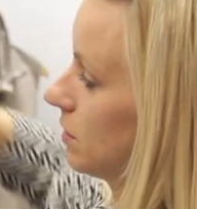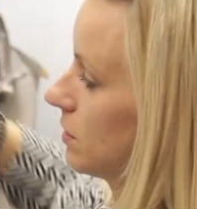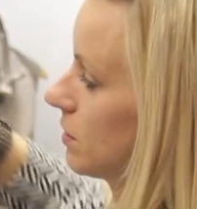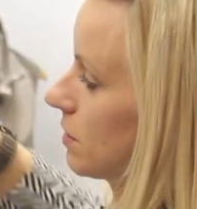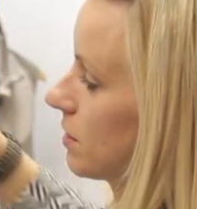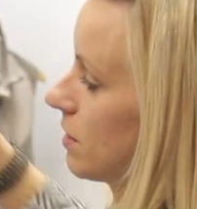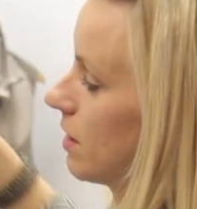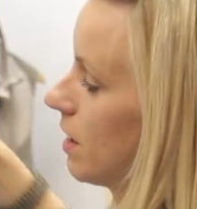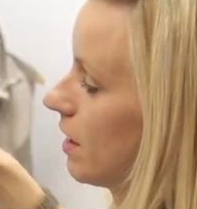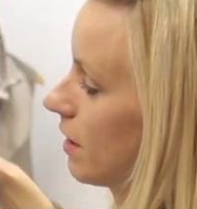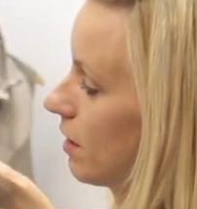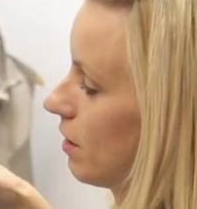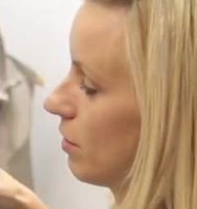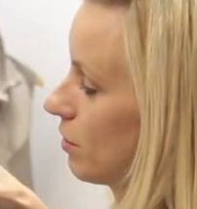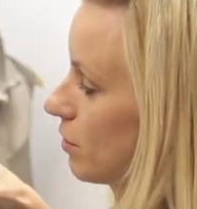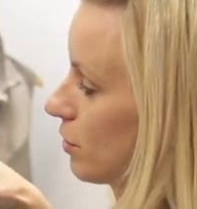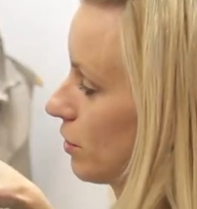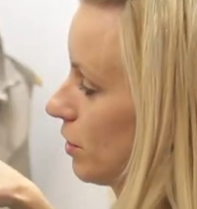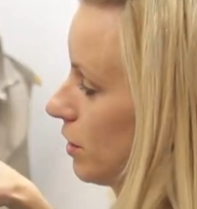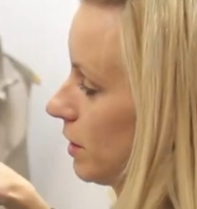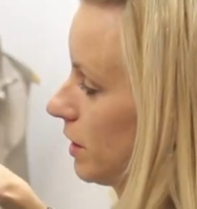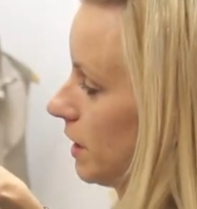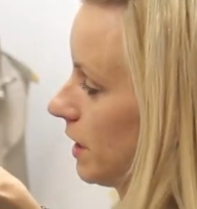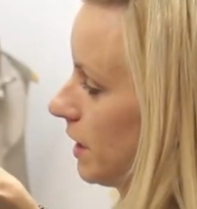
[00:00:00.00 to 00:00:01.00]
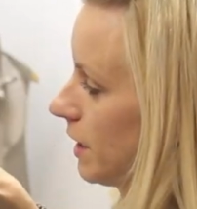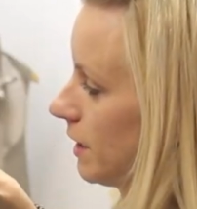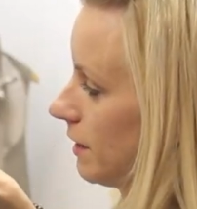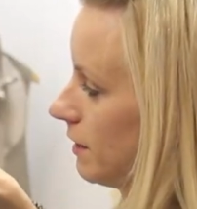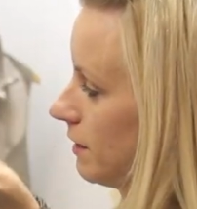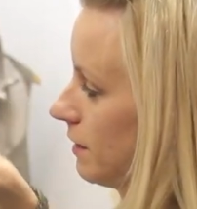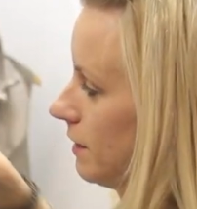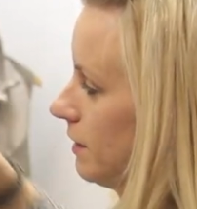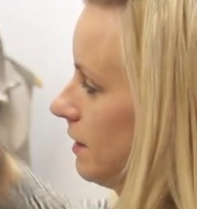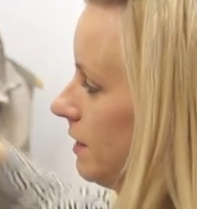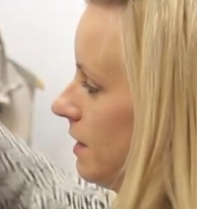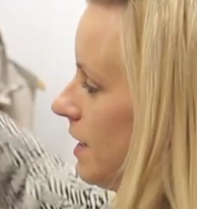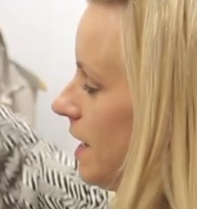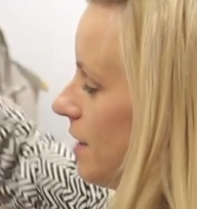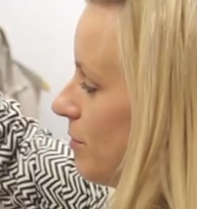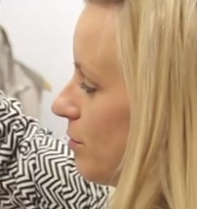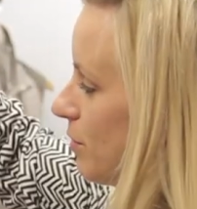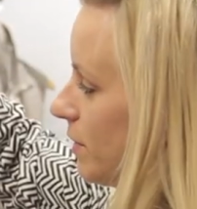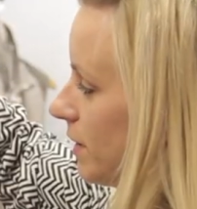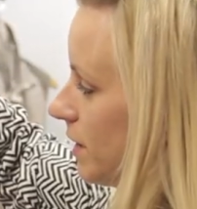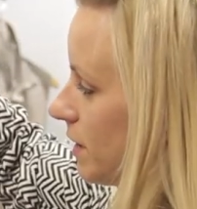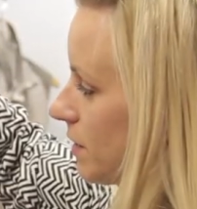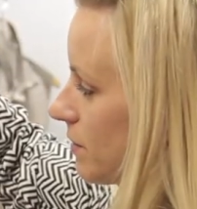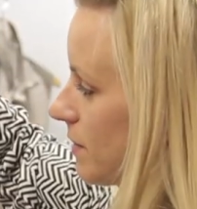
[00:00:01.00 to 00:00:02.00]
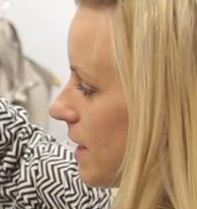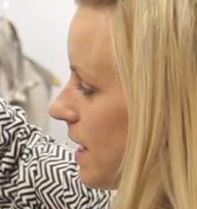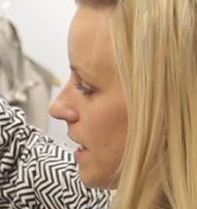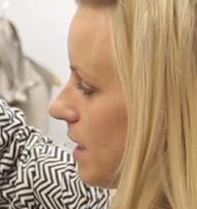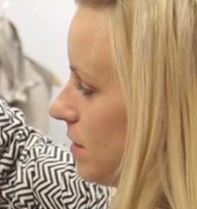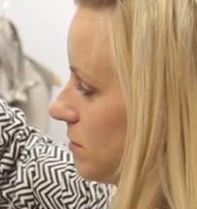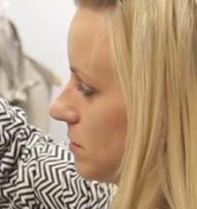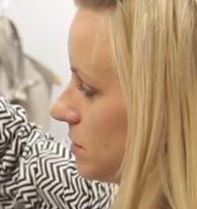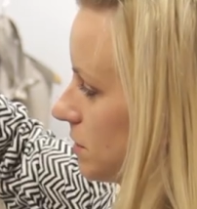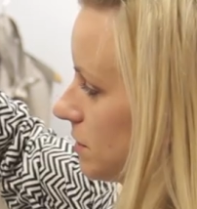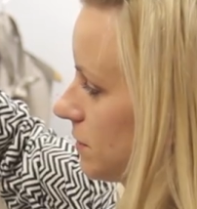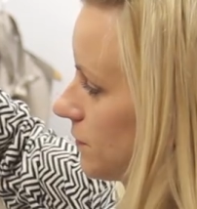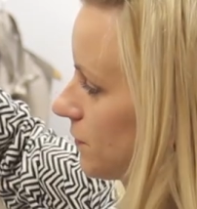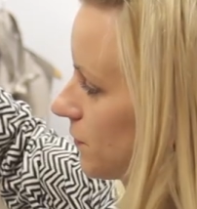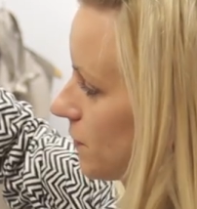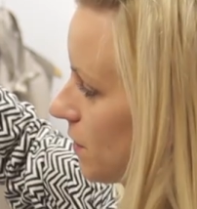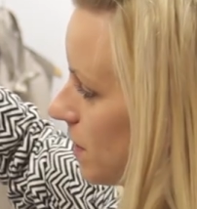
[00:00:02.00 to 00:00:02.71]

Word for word: you're not all crooked and bring it around to the